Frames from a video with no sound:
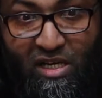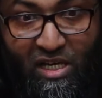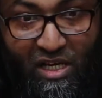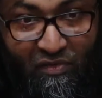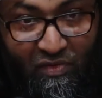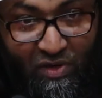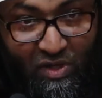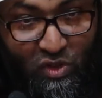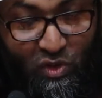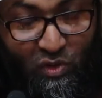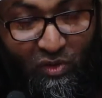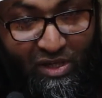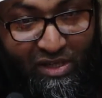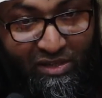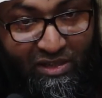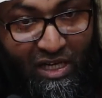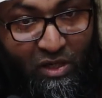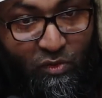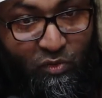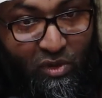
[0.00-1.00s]

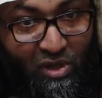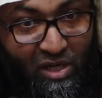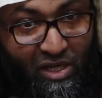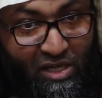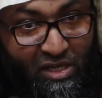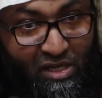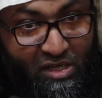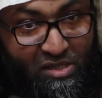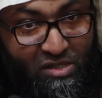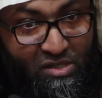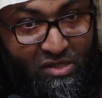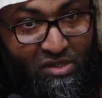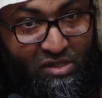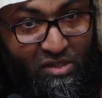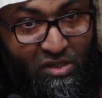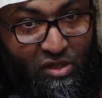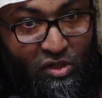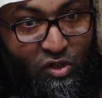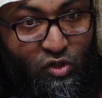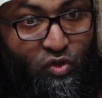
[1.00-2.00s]
Eventually, that would lead
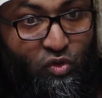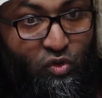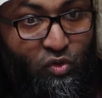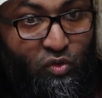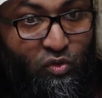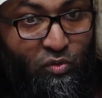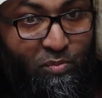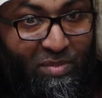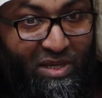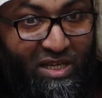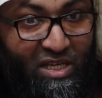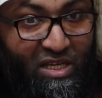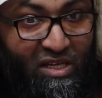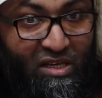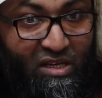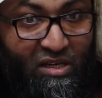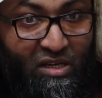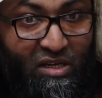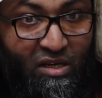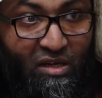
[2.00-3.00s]
us to
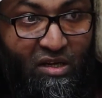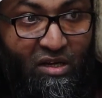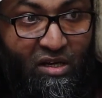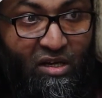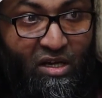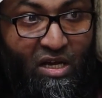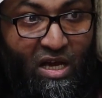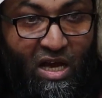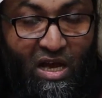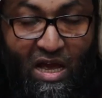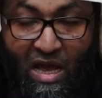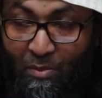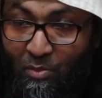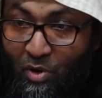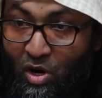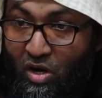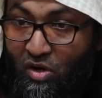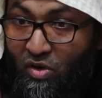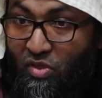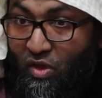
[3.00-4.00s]
be
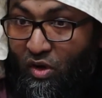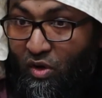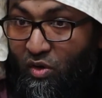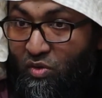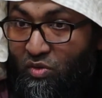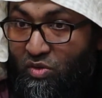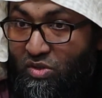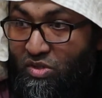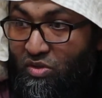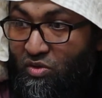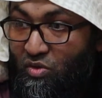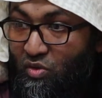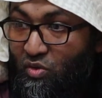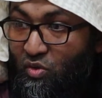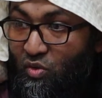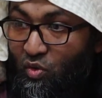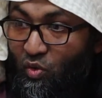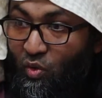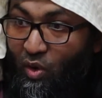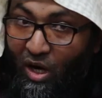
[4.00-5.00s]
among those
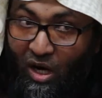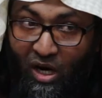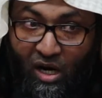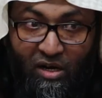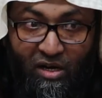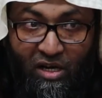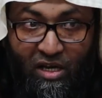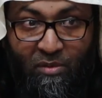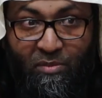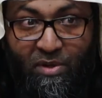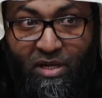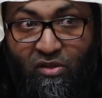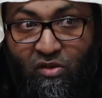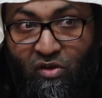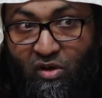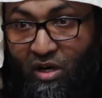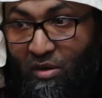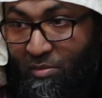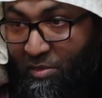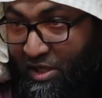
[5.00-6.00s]
who are
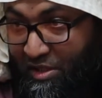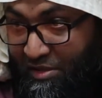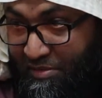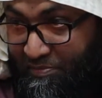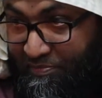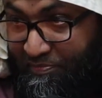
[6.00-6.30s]
Ibadur Rahman.